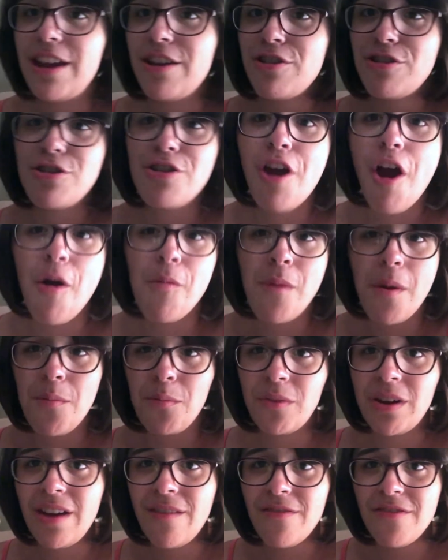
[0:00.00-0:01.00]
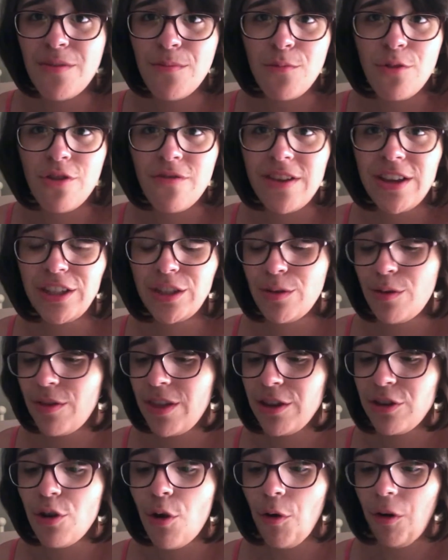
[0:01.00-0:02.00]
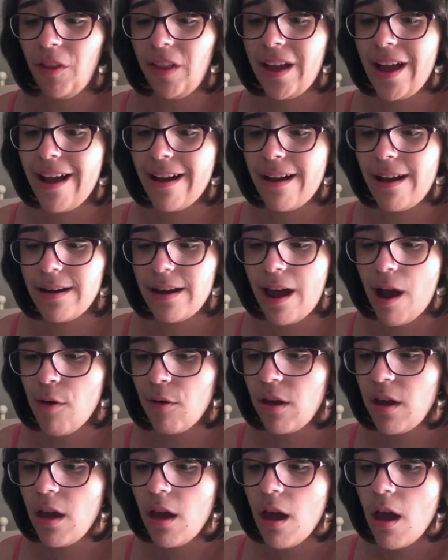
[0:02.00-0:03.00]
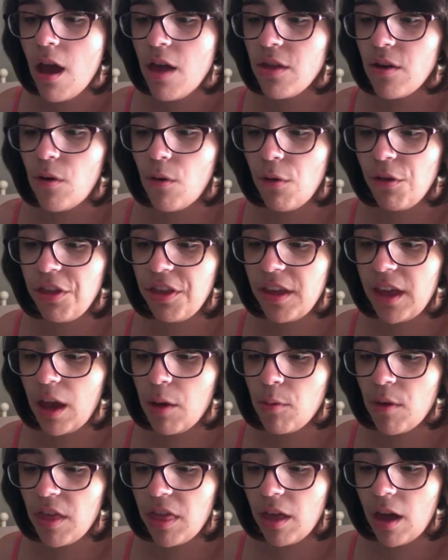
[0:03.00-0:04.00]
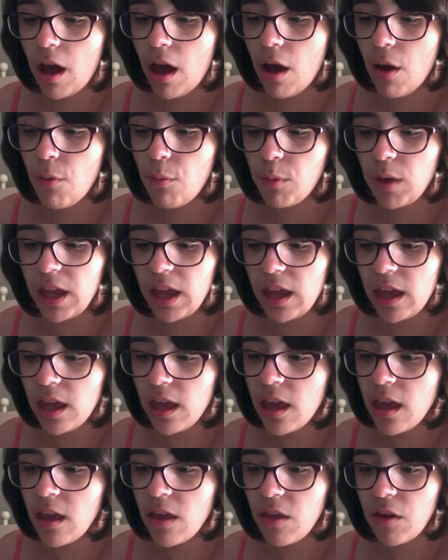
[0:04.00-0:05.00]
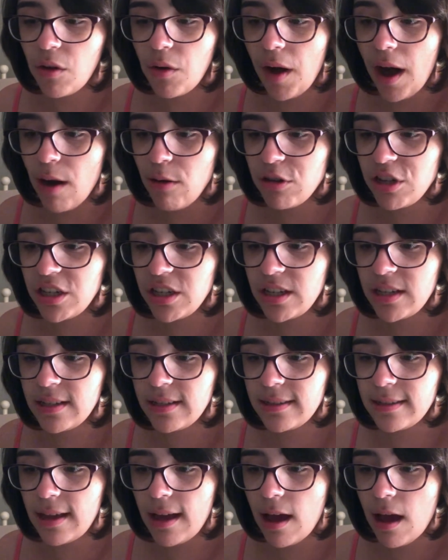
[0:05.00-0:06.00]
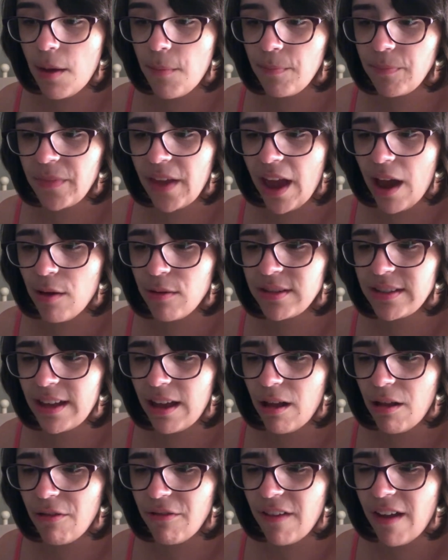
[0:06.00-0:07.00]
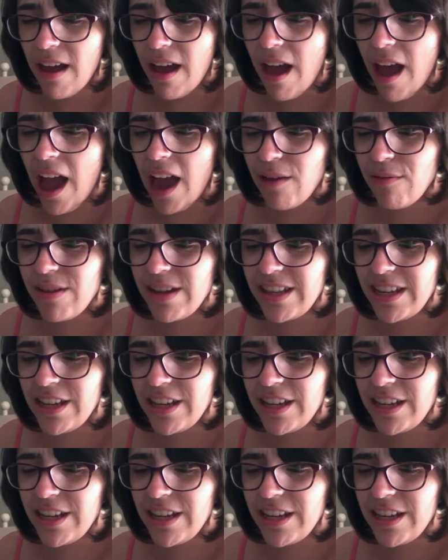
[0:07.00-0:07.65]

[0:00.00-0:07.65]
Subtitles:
had no memory of in the movie, so they totally got cut out. The whole thing with Winky, the Crouch's house elf, I